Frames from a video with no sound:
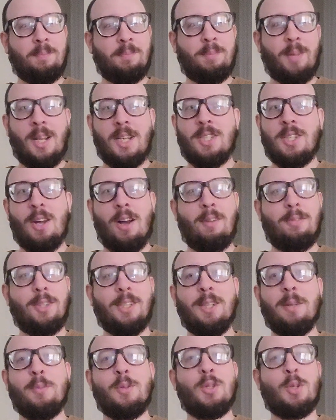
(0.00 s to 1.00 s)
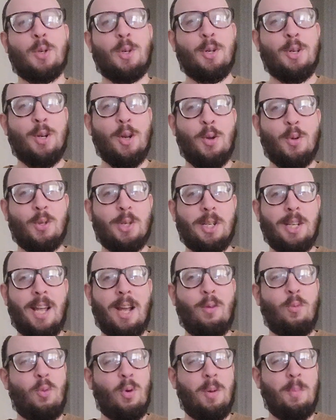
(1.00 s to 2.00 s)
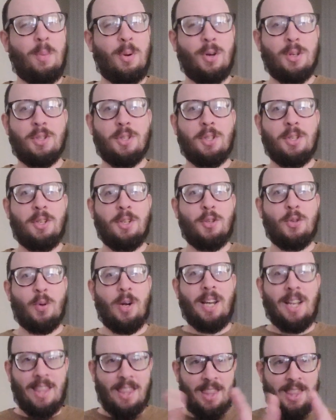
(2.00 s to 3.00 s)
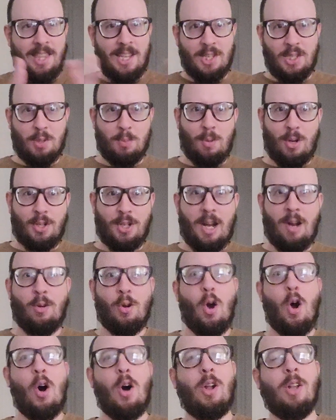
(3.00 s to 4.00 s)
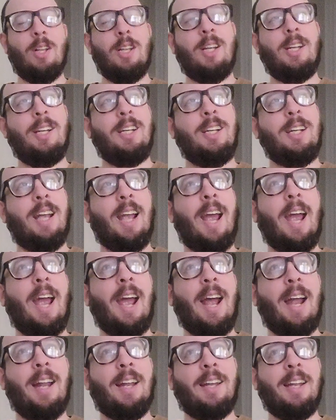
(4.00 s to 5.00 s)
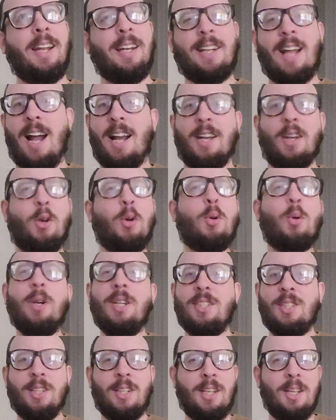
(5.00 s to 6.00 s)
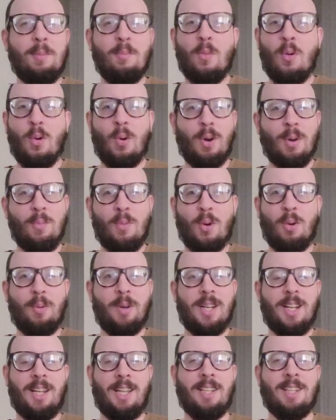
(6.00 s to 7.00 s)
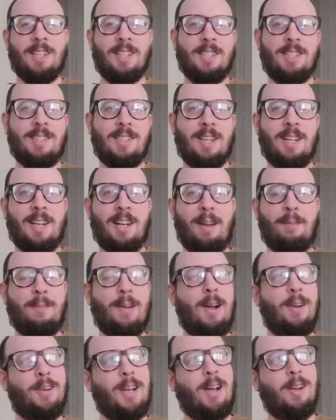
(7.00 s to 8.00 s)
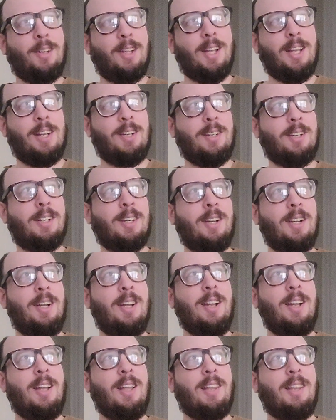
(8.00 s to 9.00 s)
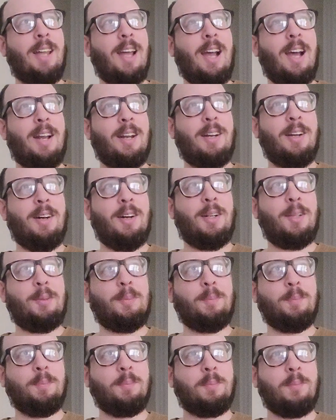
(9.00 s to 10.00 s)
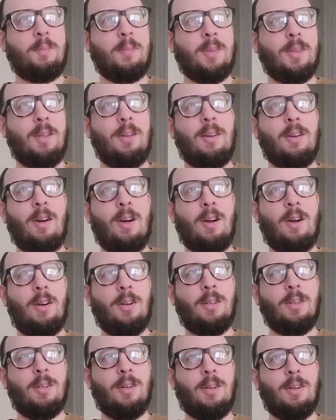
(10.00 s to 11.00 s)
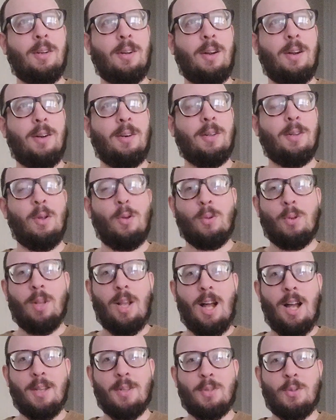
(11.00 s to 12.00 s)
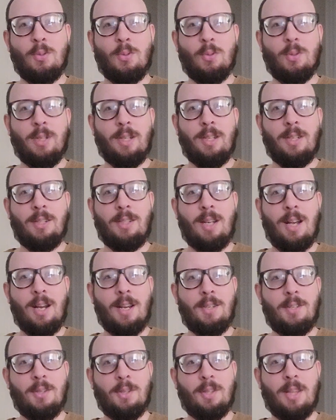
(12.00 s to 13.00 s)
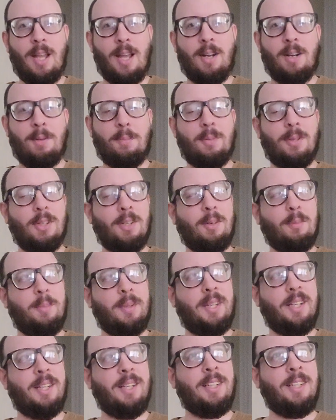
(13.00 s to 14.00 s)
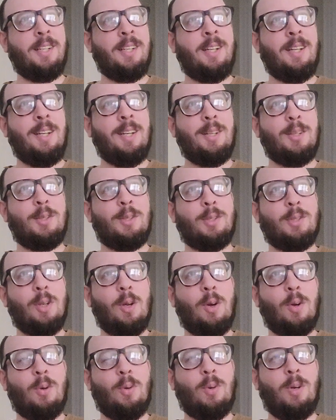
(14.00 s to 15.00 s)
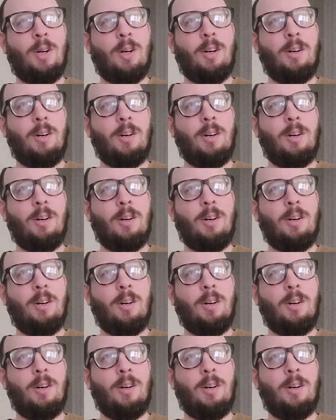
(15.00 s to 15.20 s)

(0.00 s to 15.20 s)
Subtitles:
based off the absurd notion that one person could drink this much alcohol, and it got increasingly more and more ridiculous. And I found out later that our local high school had kind of took that up a little bit. So